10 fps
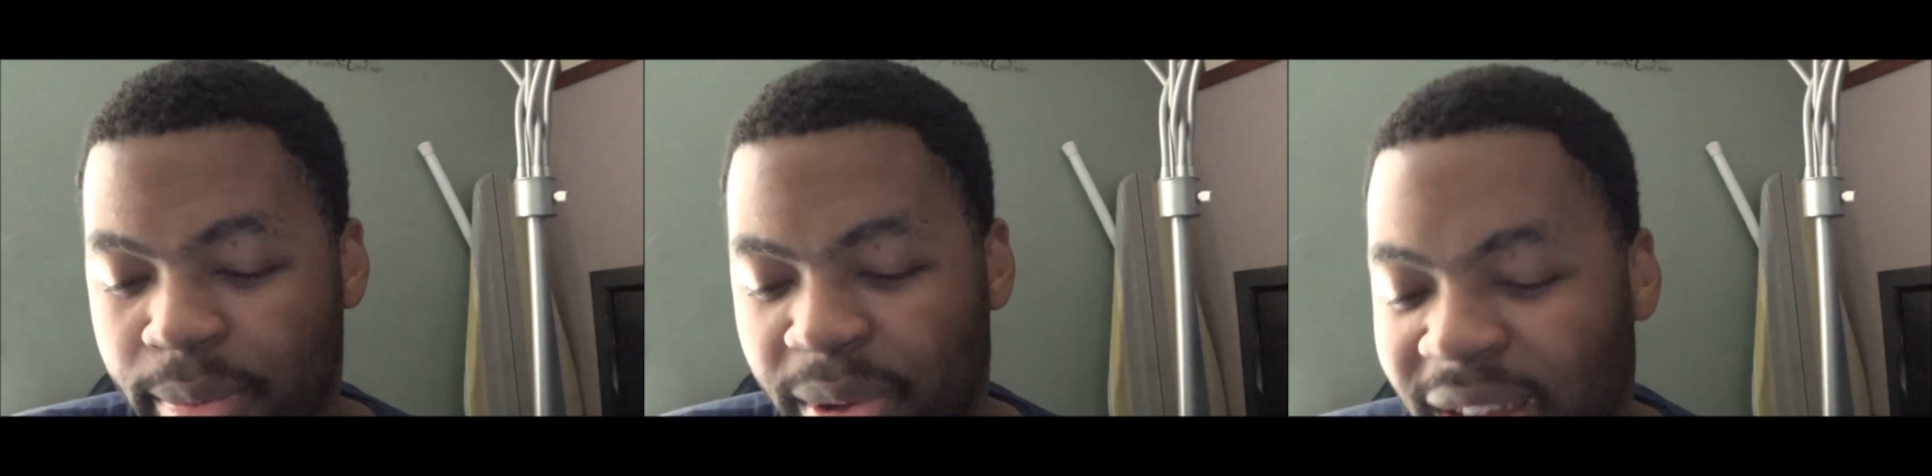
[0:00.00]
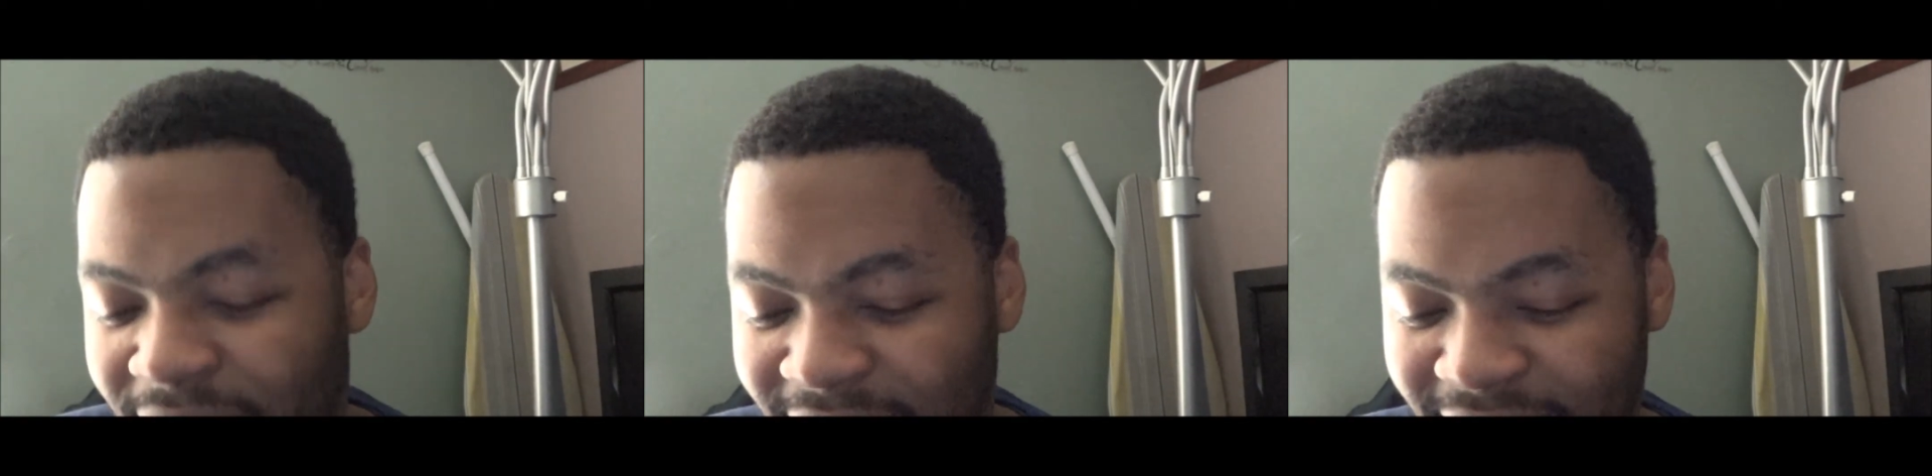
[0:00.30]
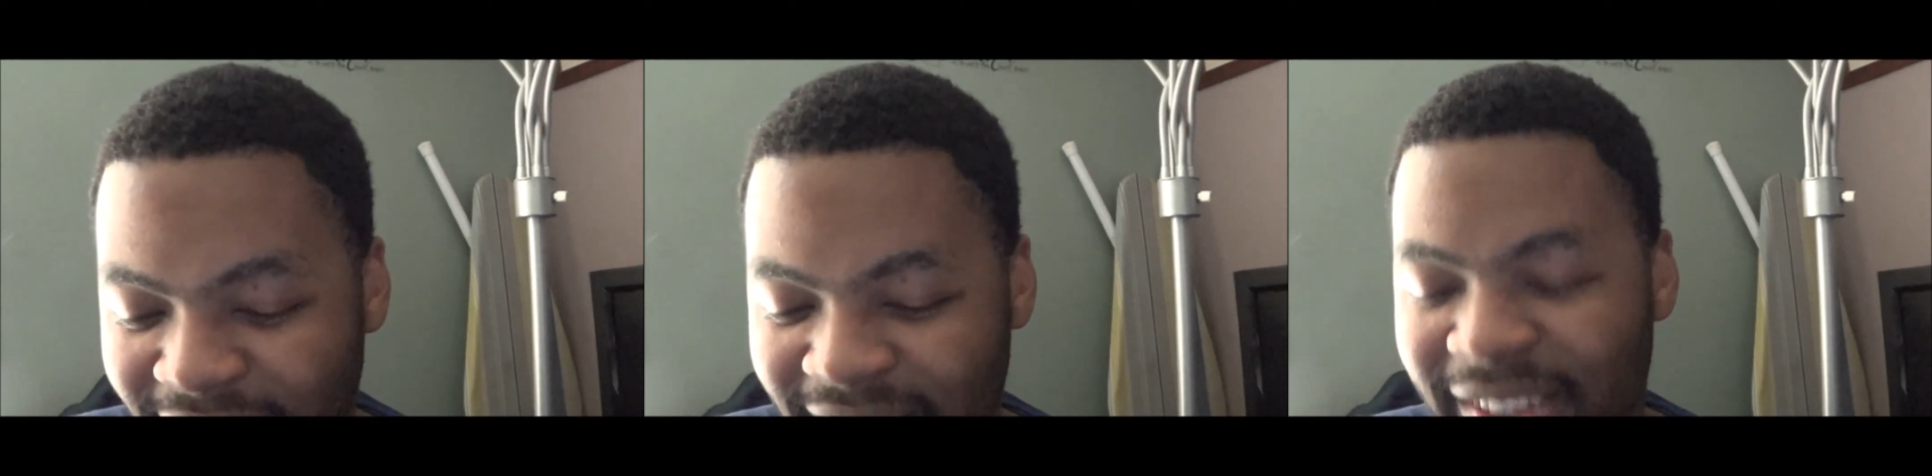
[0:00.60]

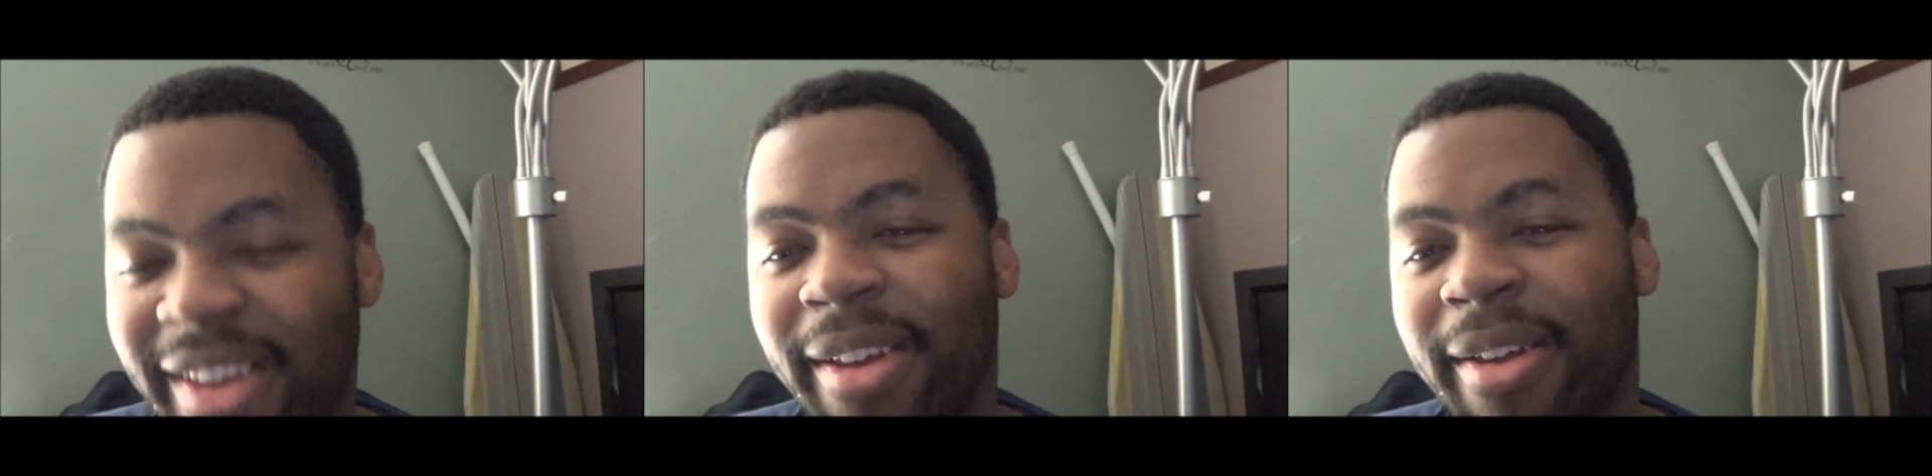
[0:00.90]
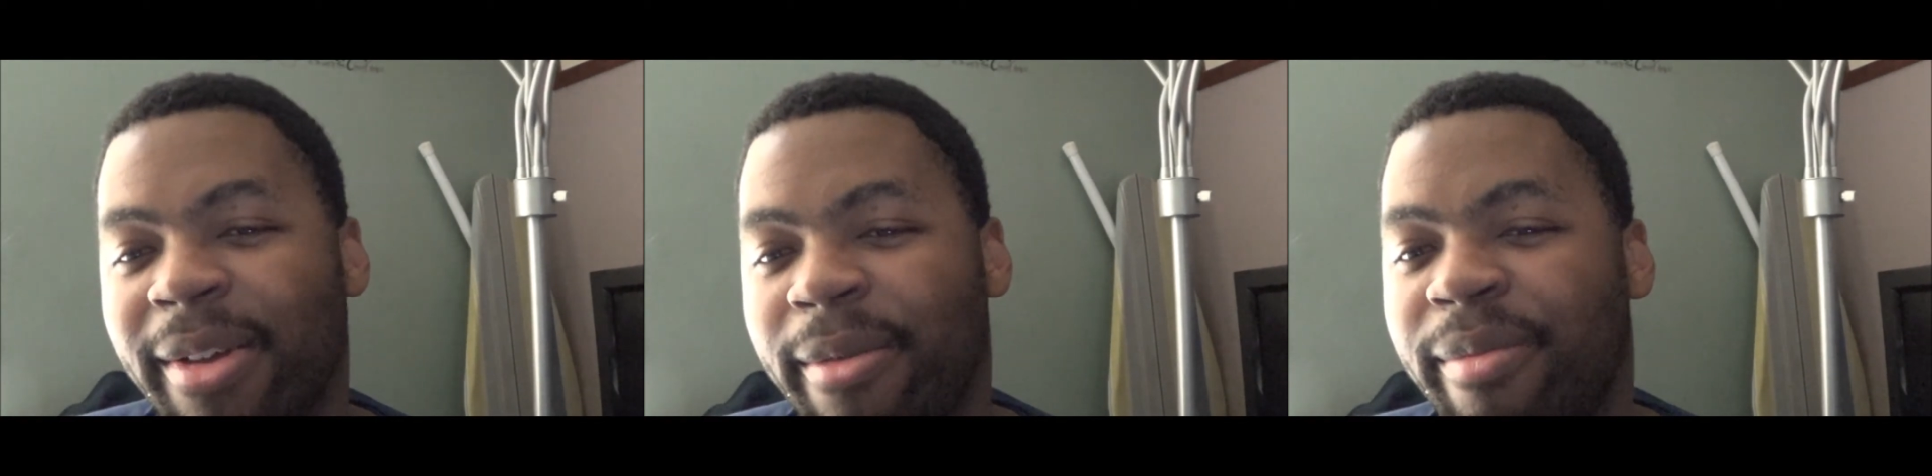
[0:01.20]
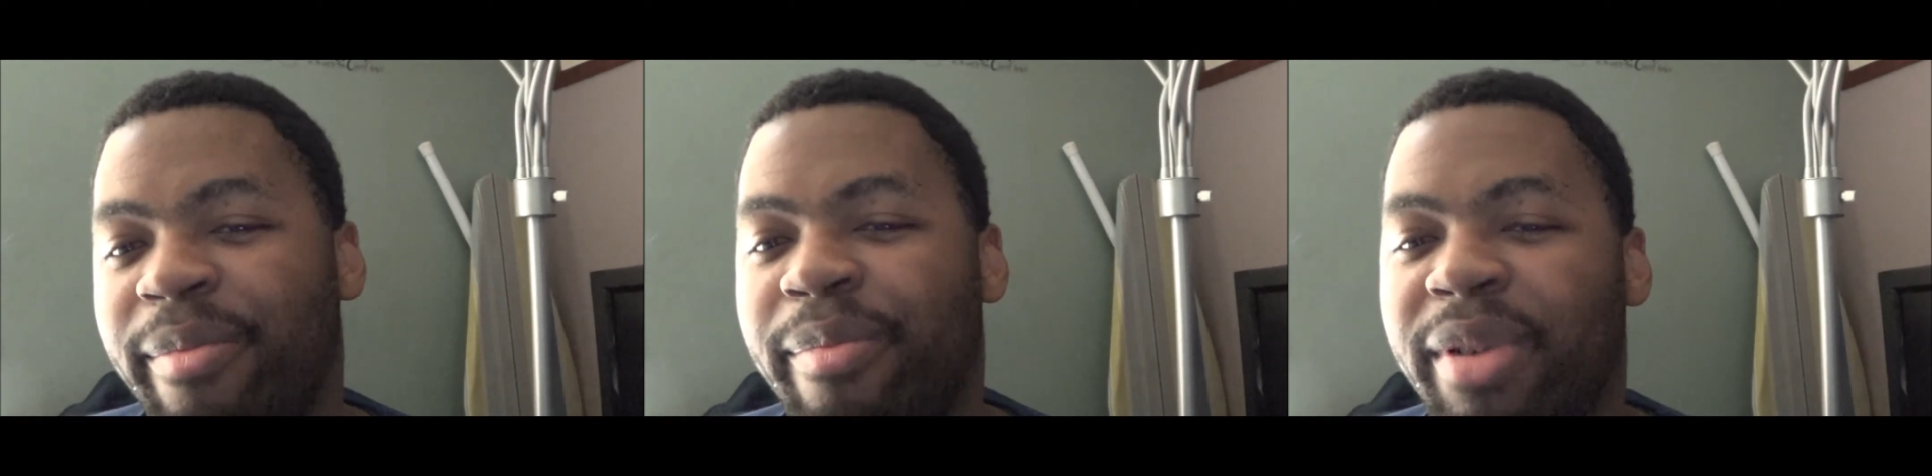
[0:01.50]
But,
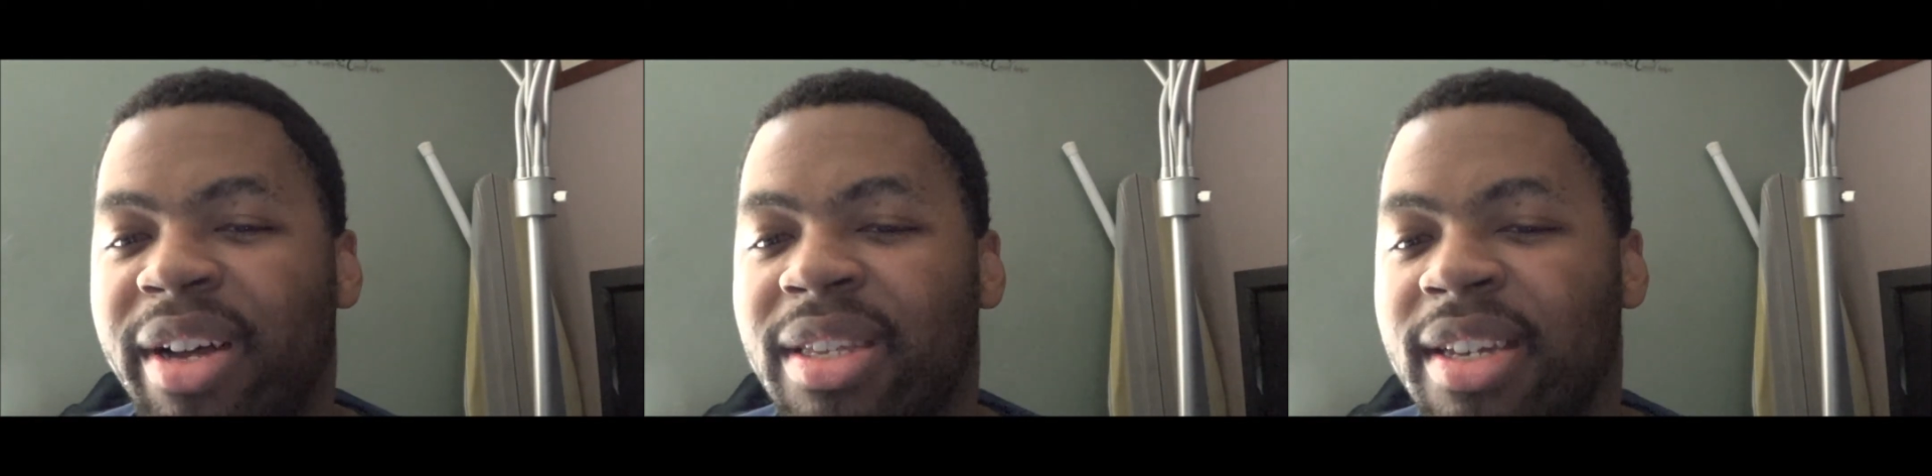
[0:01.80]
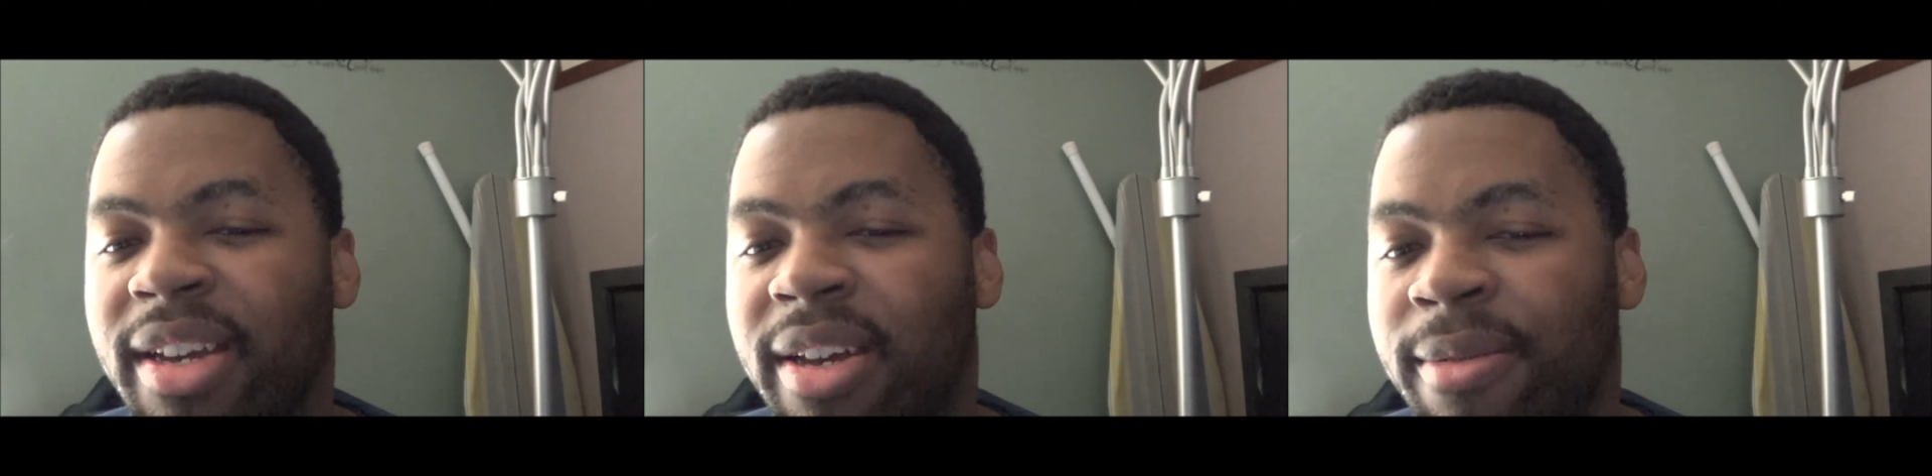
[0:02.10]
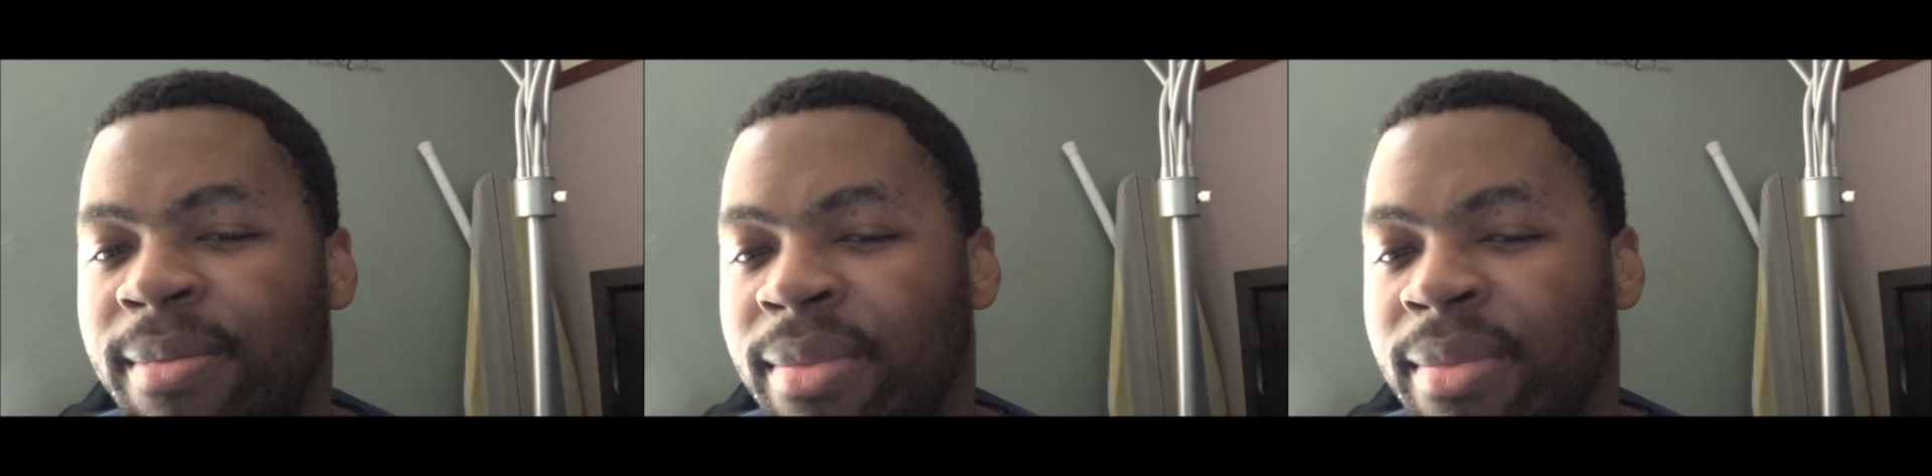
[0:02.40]
but uh,